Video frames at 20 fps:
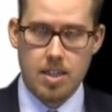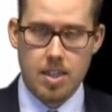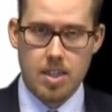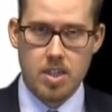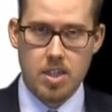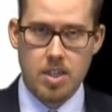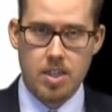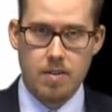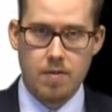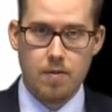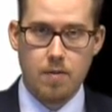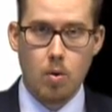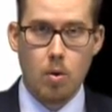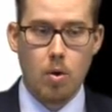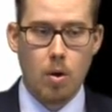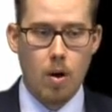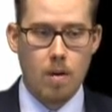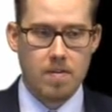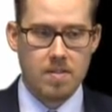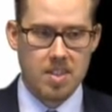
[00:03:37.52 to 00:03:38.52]
Initiative
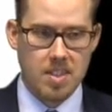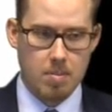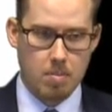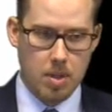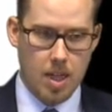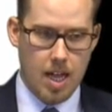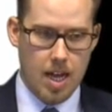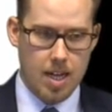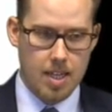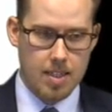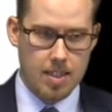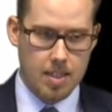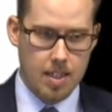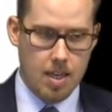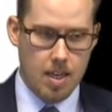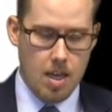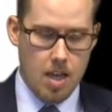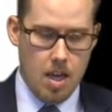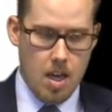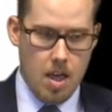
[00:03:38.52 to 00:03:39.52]
for Office Supplies.
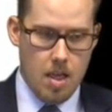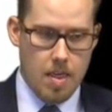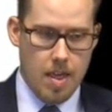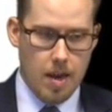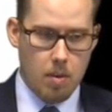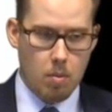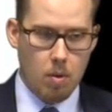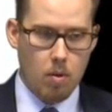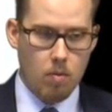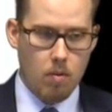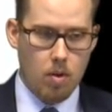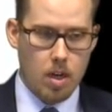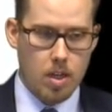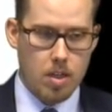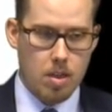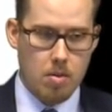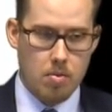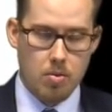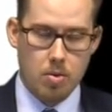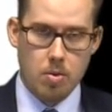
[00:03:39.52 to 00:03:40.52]
Then we'll
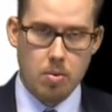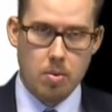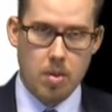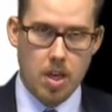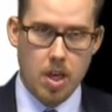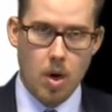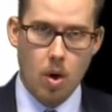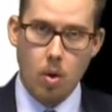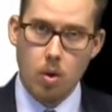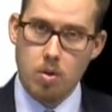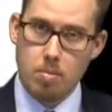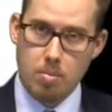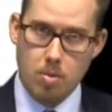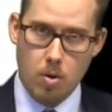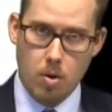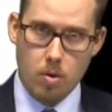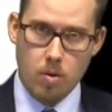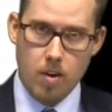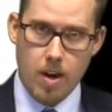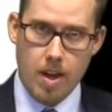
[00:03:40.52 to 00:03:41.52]
run through the old
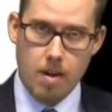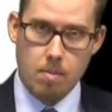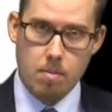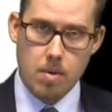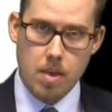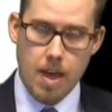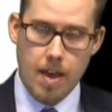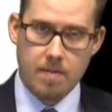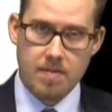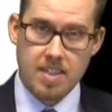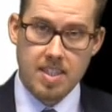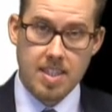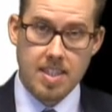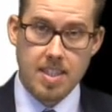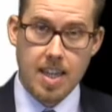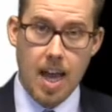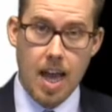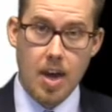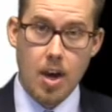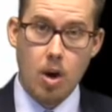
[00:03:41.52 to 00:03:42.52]
program,
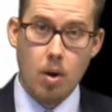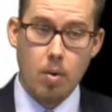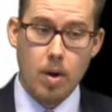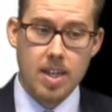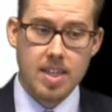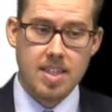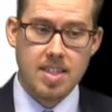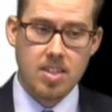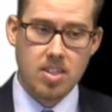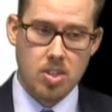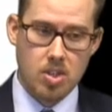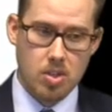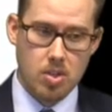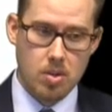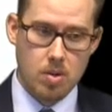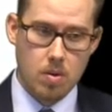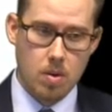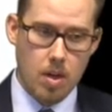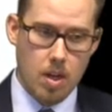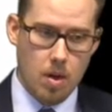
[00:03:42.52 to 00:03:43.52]
Fssi
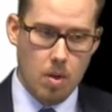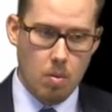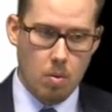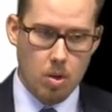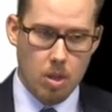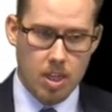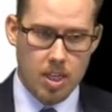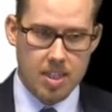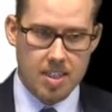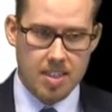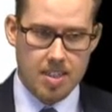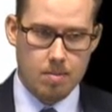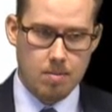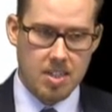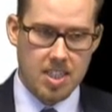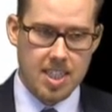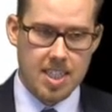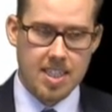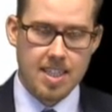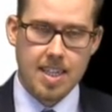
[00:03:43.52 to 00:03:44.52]
OS2. We'll look at
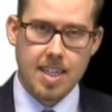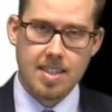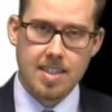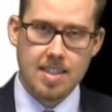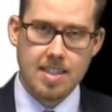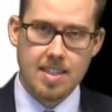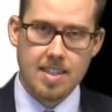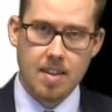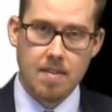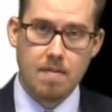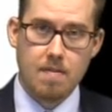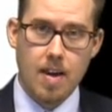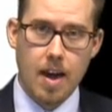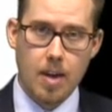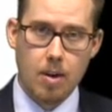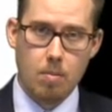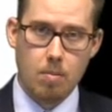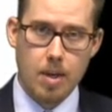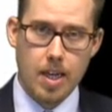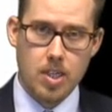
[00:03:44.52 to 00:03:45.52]
some successes and
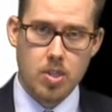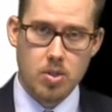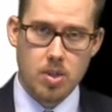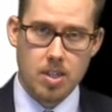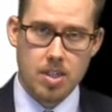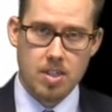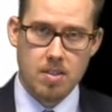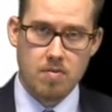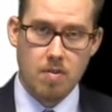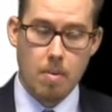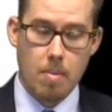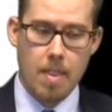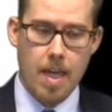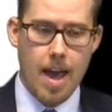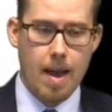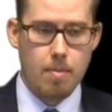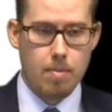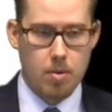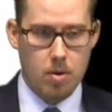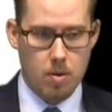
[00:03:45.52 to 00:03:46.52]
final matrix from
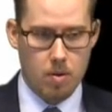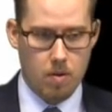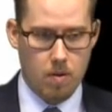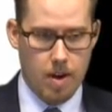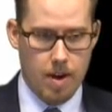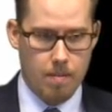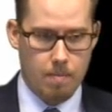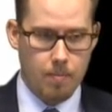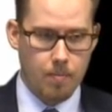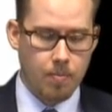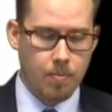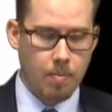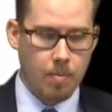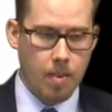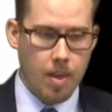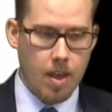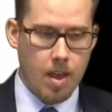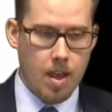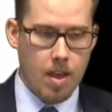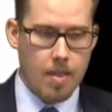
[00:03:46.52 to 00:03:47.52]
that program.
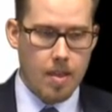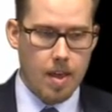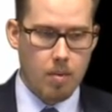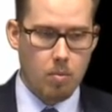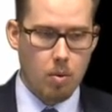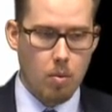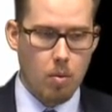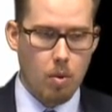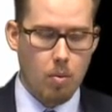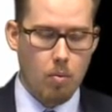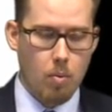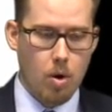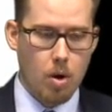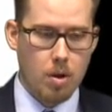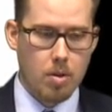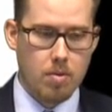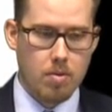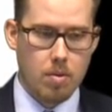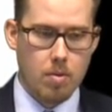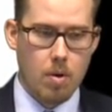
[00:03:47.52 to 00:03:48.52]
Then we'll
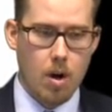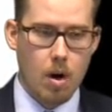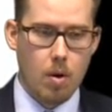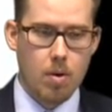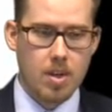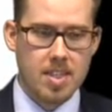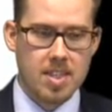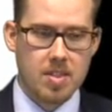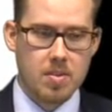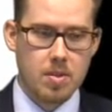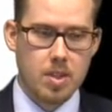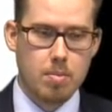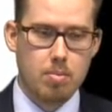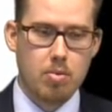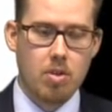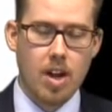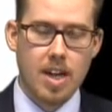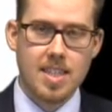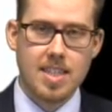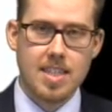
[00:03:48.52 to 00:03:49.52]
walk through OS3
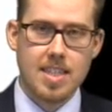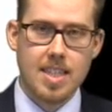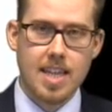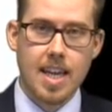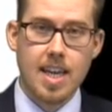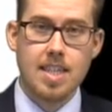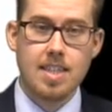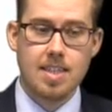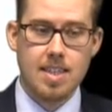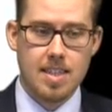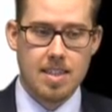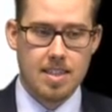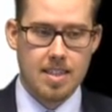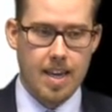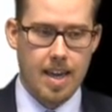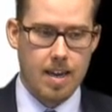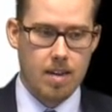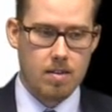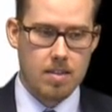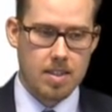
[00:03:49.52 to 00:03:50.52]
pricing and
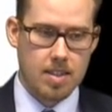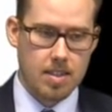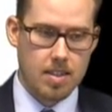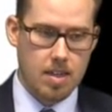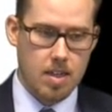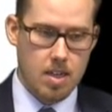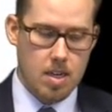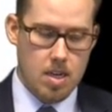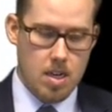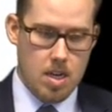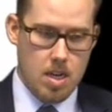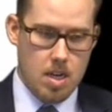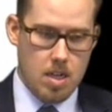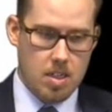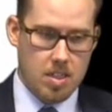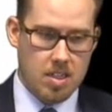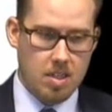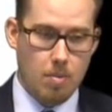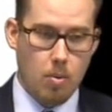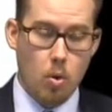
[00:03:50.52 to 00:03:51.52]
discounts,
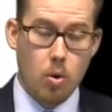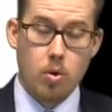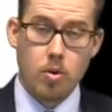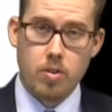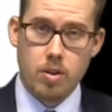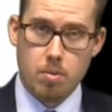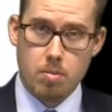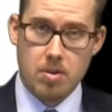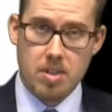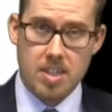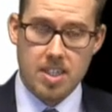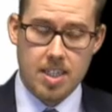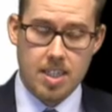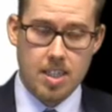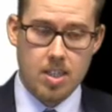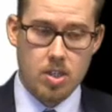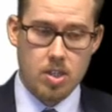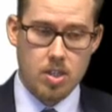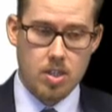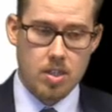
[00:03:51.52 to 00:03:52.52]
some ordering
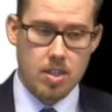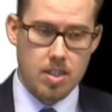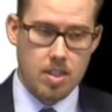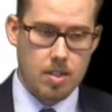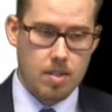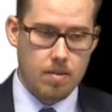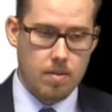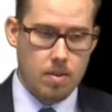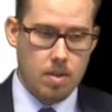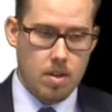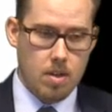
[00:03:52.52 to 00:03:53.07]
procedures,